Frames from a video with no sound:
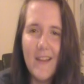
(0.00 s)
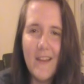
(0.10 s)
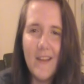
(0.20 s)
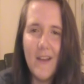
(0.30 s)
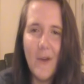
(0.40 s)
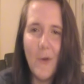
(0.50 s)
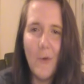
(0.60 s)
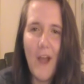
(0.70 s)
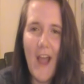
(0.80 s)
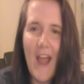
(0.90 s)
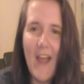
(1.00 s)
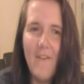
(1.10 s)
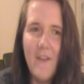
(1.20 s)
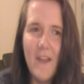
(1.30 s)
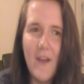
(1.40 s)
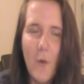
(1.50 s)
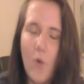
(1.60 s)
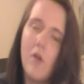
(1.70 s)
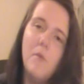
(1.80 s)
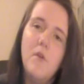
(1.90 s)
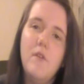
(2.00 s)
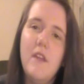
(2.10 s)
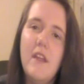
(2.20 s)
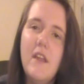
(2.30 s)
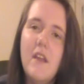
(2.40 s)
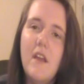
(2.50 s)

you know, having a horror movie